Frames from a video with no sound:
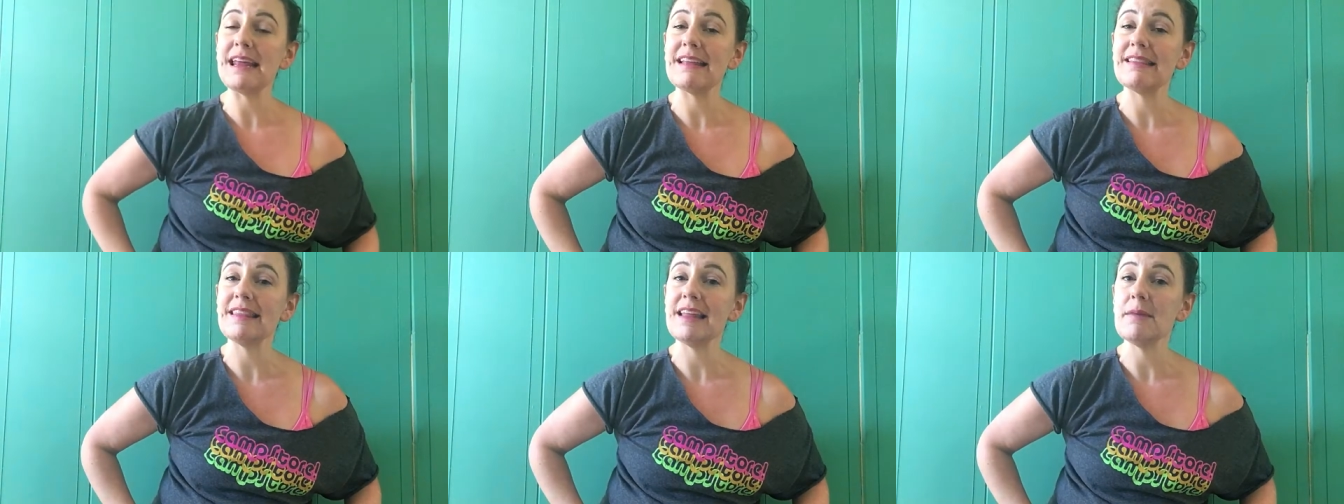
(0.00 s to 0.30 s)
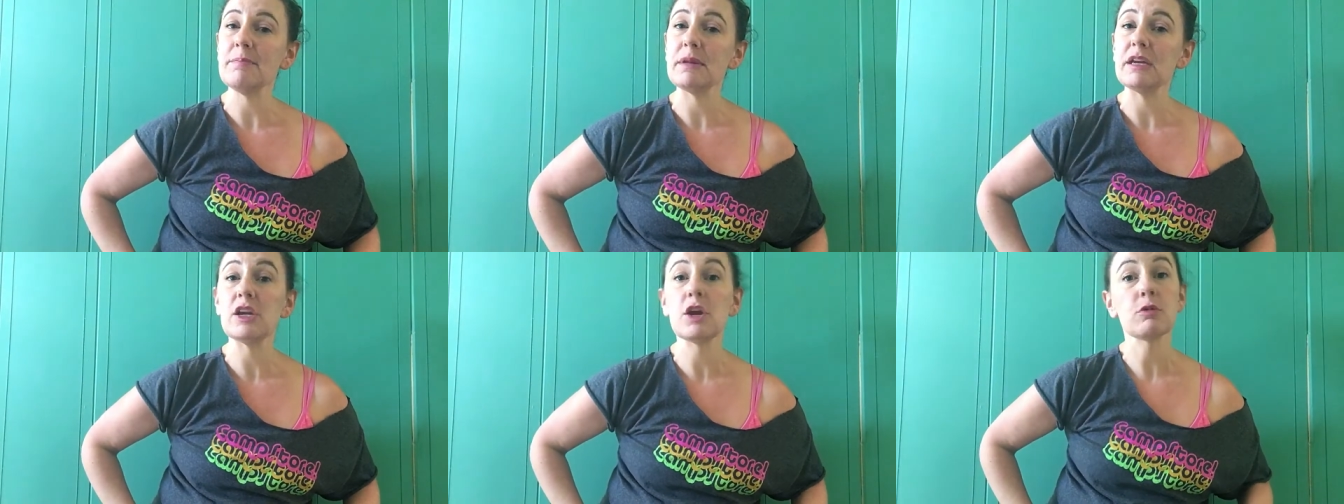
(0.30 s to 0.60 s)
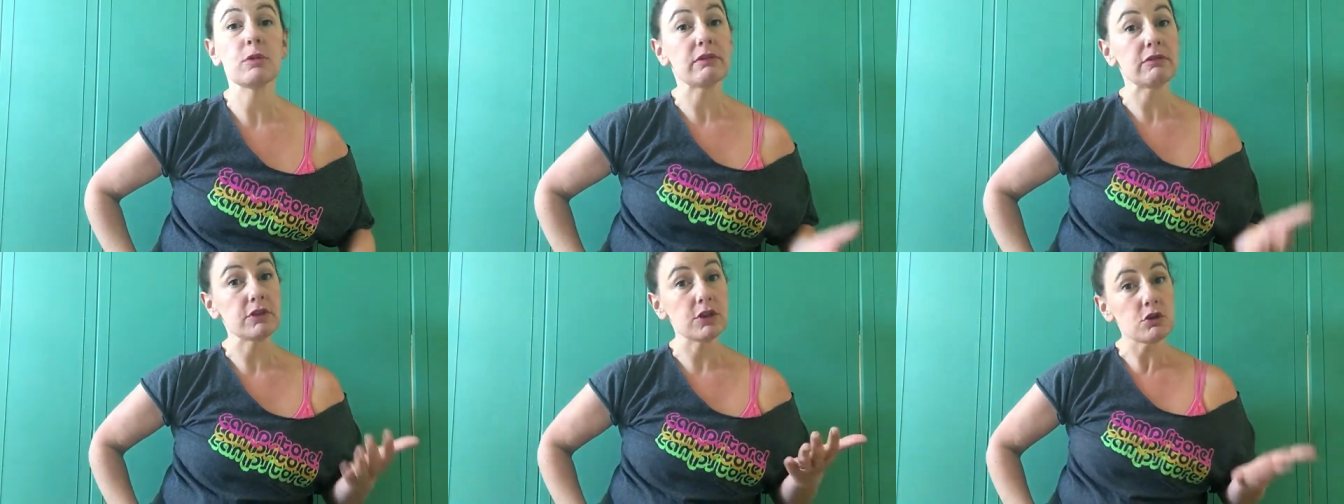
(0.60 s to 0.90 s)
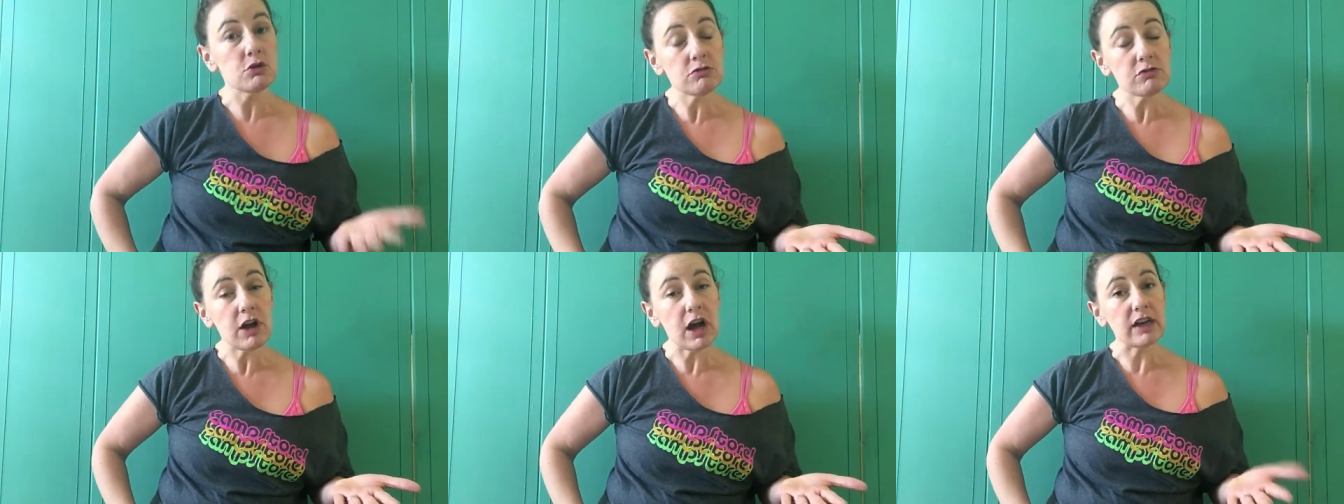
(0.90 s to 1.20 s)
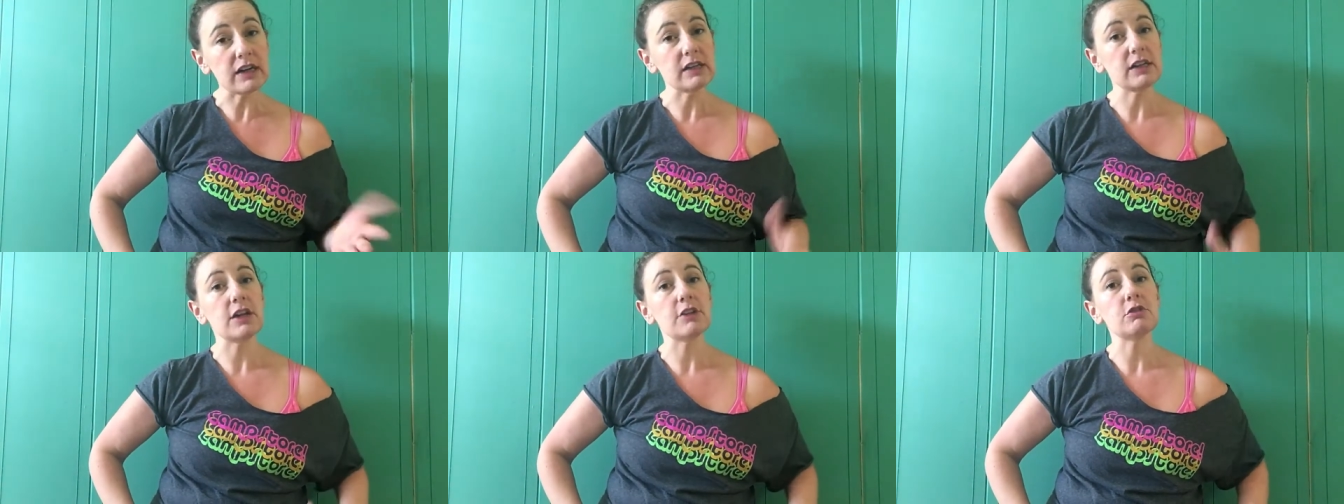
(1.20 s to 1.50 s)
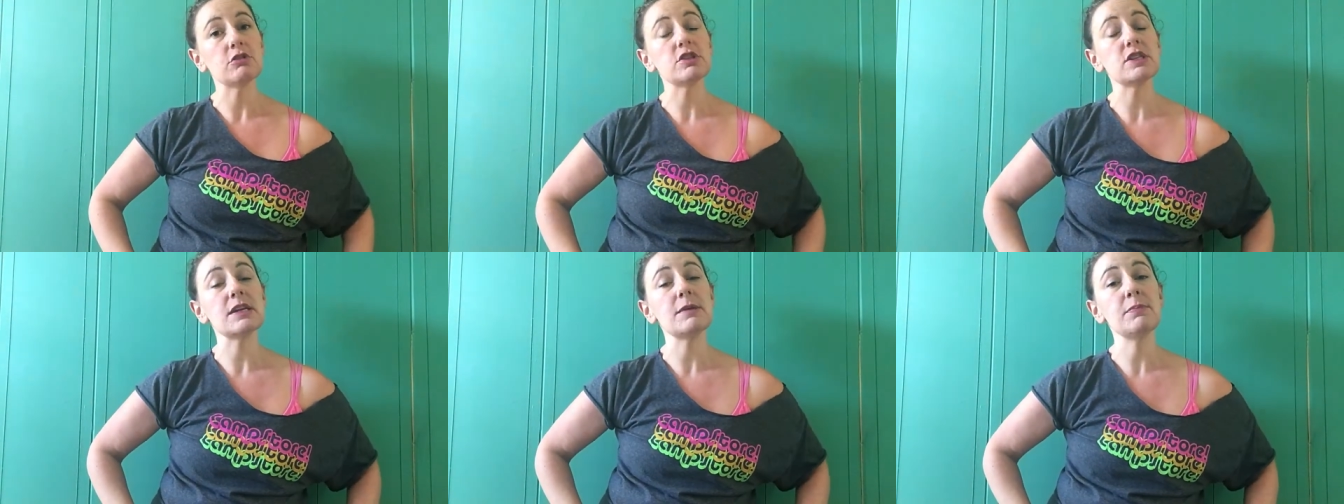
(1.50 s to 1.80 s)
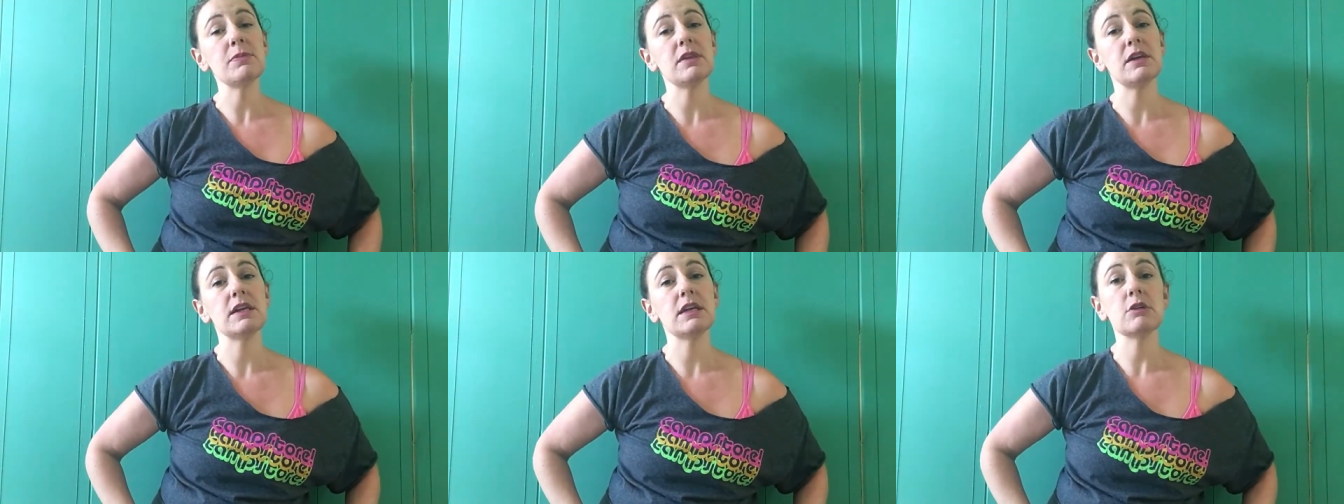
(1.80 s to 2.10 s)
and let me know if you've got another
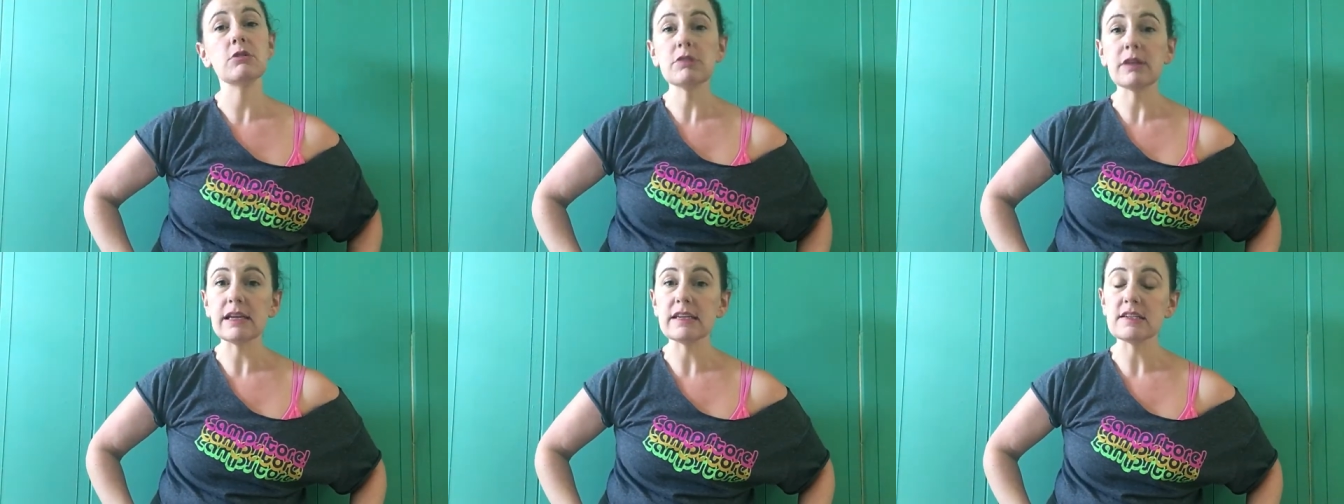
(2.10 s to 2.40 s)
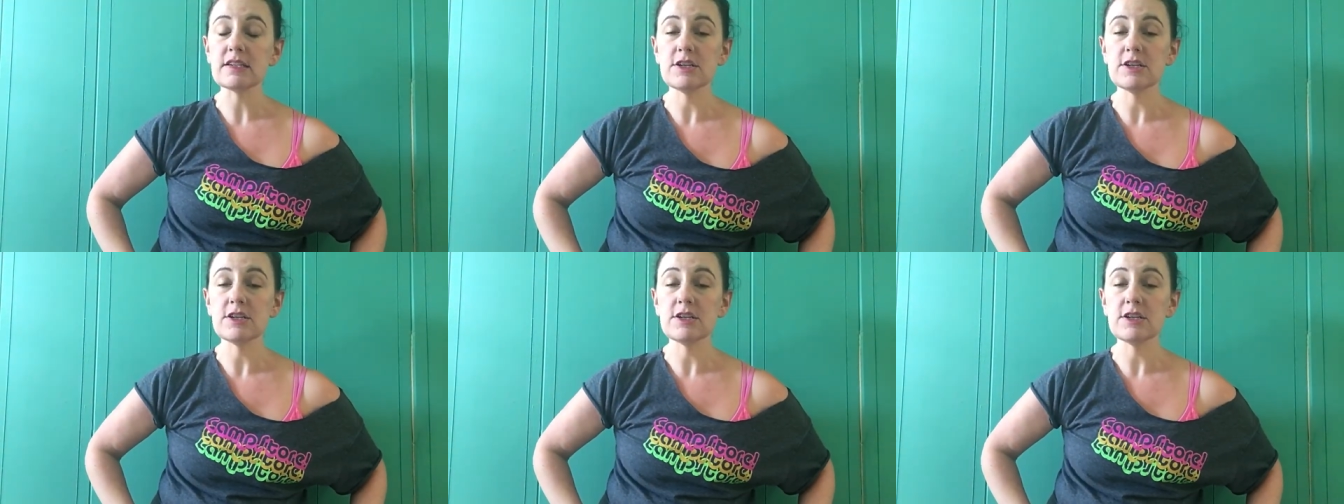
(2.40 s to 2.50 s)
tip that you like